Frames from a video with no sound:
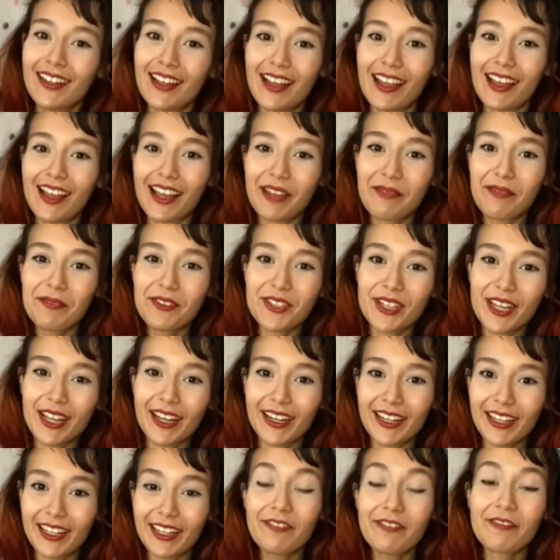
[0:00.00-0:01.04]
I'm
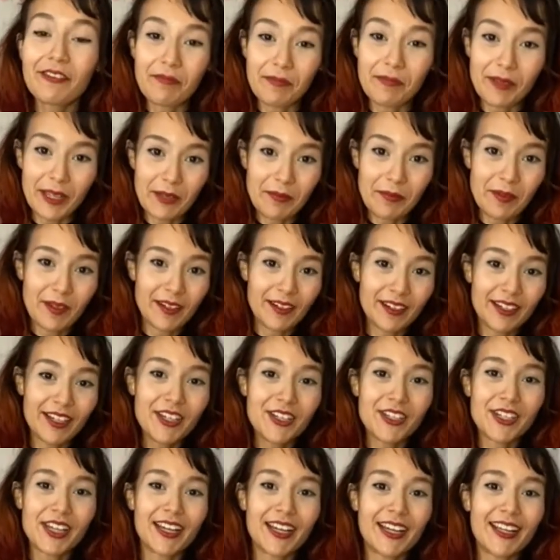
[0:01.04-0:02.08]
Jenny from Peanut Butter and
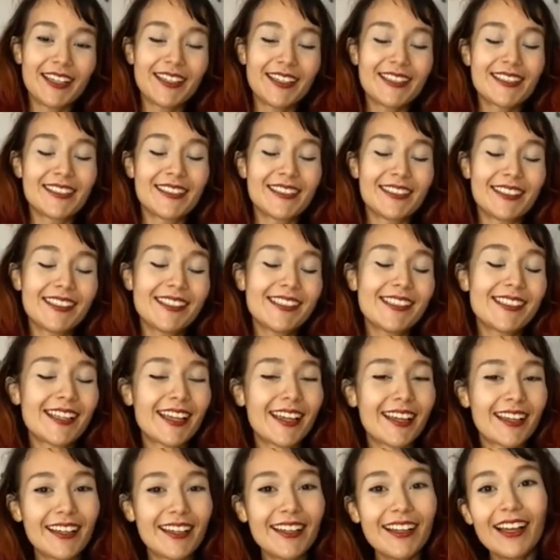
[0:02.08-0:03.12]
Jenny, as Cindy
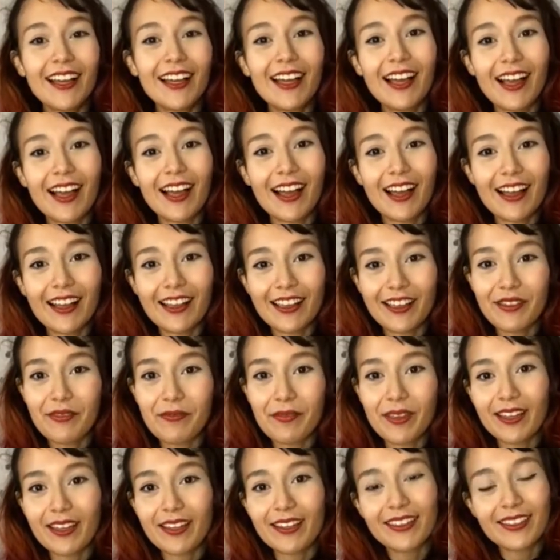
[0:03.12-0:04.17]
said. I am
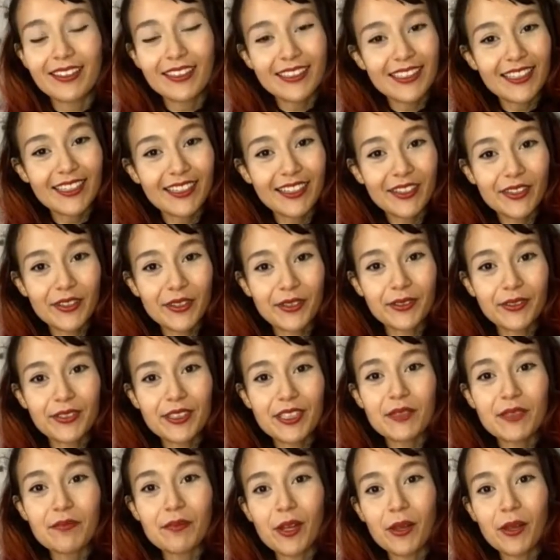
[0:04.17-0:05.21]
a Latina owned
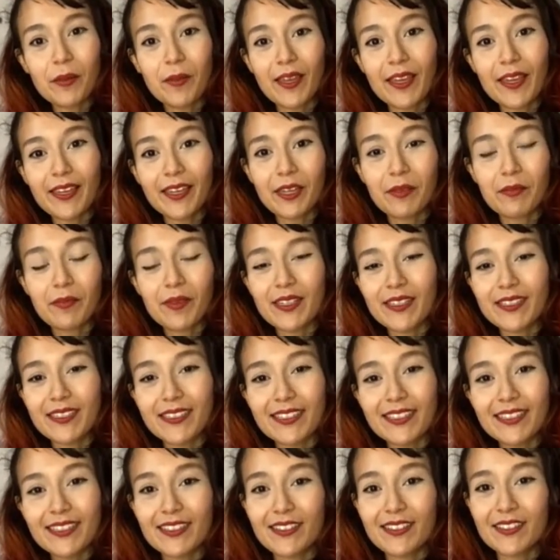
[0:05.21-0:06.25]
small baking
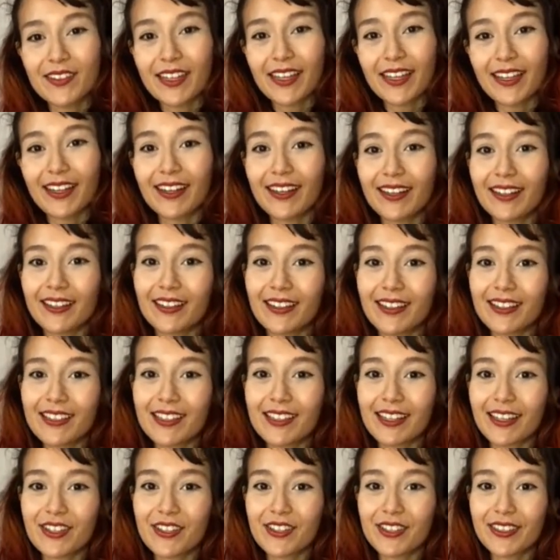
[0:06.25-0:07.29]
business located in Los
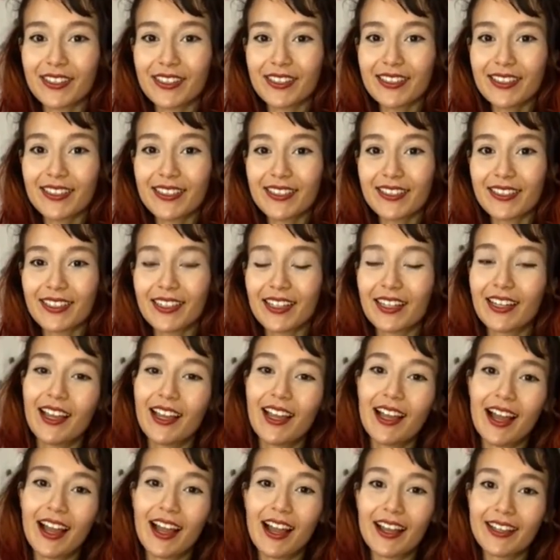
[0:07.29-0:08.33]
Angeles.
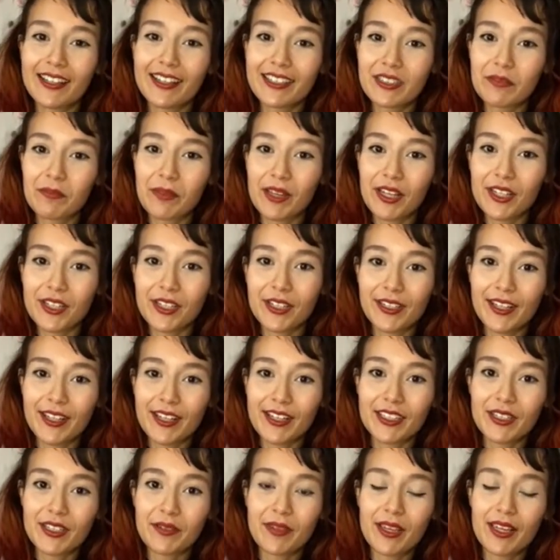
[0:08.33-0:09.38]
I specialize
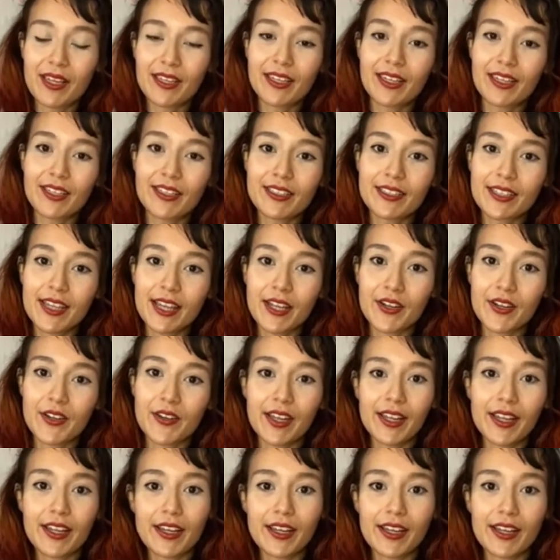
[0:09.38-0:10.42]
in making
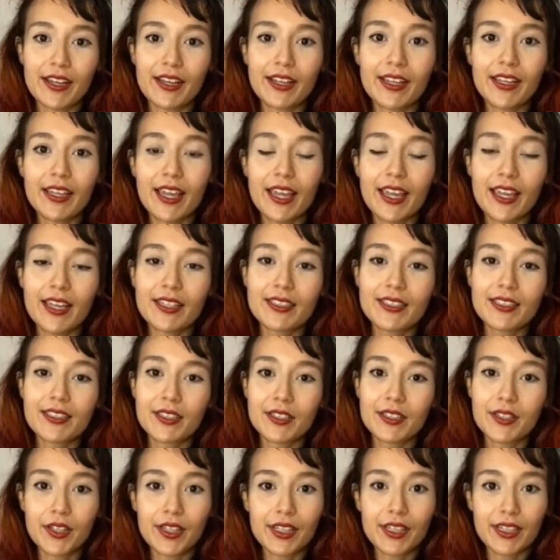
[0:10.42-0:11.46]
decorated cakes,
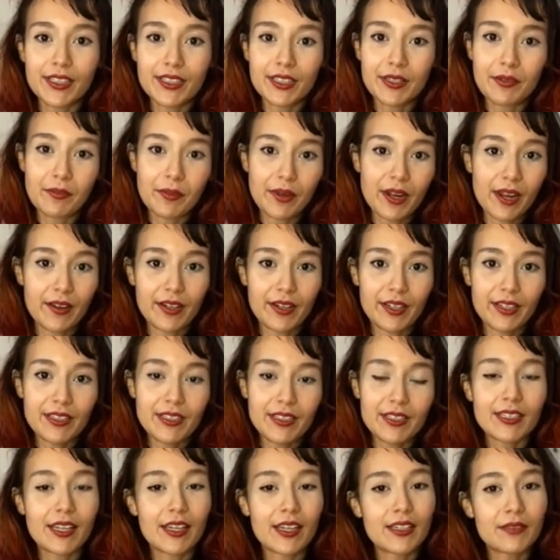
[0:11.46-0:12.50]
cookies, and
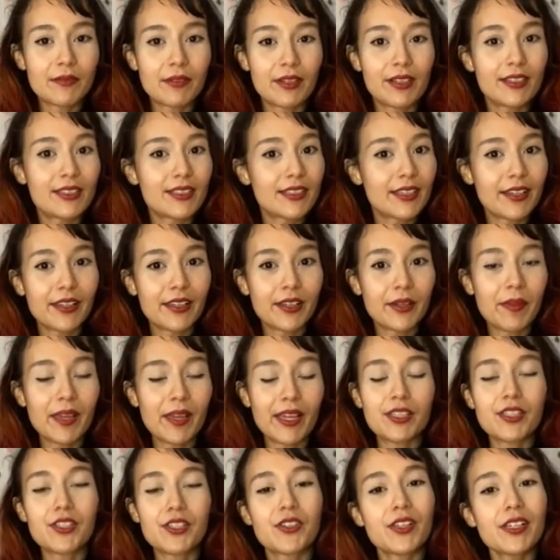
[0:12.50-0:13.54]
brownies, as well as other
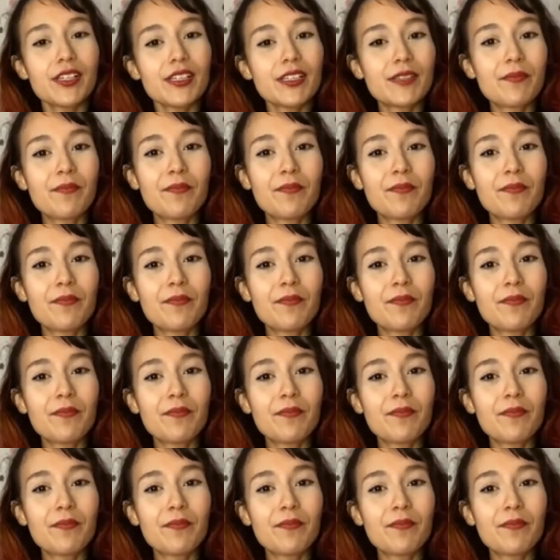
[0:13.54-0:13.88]
pastries